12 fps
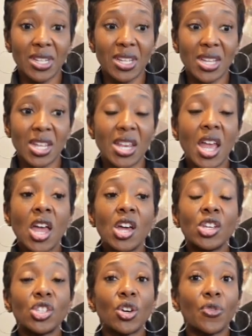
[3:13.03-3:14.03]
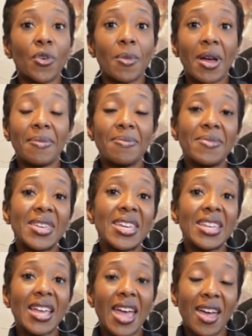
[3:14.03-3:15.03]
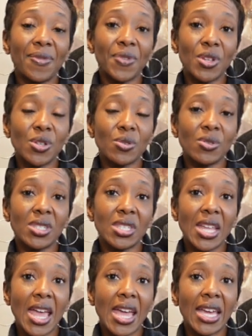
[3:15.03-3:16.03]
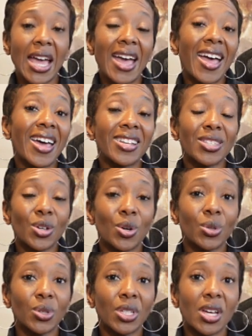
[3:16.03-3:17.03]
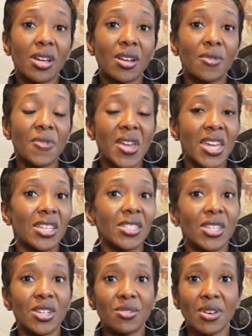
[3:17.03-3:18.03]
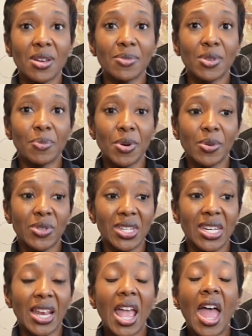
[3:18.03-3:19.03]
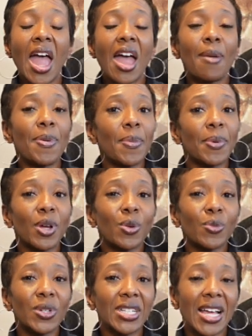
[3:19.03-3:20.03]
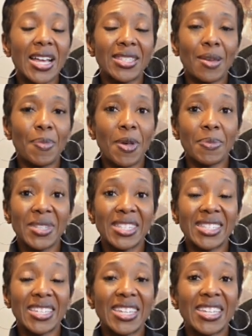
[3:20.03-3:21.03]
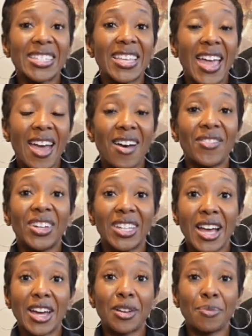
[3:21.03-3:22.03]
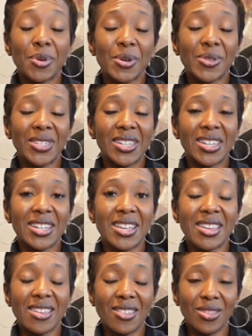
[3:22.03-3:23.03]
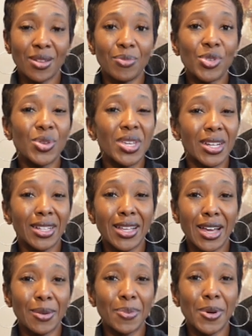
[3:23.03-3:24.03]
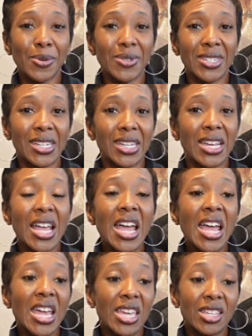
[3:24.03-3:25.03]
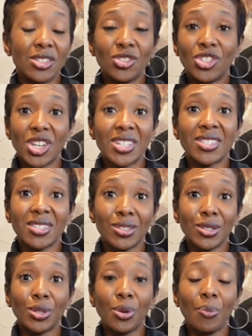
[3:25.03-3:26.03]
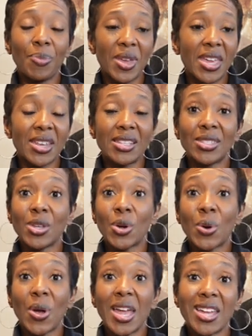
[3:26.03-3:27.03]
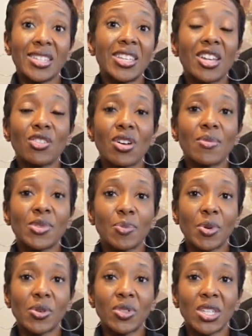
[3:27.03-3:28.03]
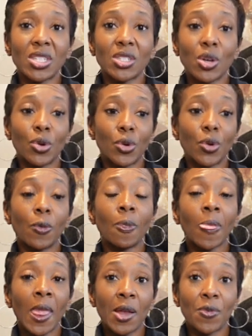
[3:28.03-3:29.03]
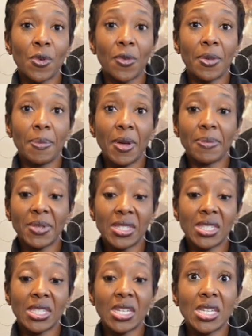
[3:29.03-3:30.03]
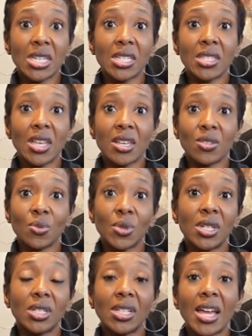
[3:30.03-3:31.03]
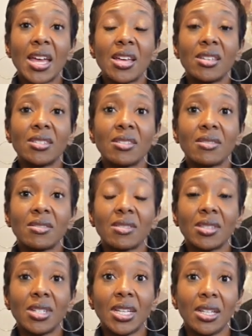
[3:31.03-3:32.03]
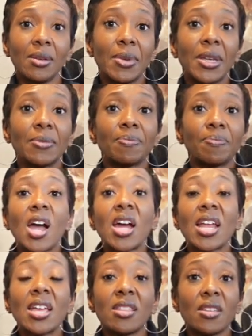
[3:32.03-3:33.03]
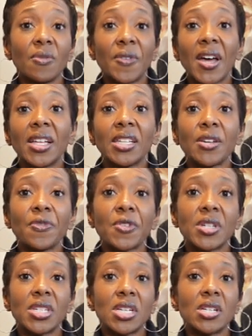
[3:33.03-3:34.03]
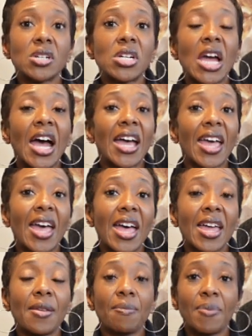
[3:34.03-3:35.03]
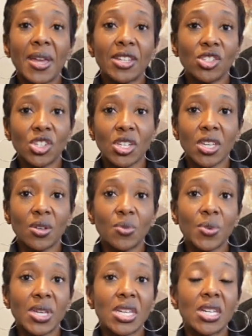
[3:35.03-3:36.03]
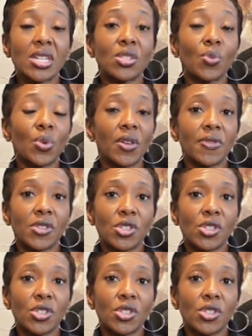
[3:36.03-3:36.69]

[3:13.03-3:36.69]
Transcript: in it. So for my mid-afternoon snack, I had a total of 18 grams of protein. And people don't realize that pumpkin seeds have a lot of protein in them. You get a lot of protein in just a little bit. So 18 grams of protein total for the pumpkin seeds as well as the deli meat. All right, and then finally for dinner, I had baked chicken wings with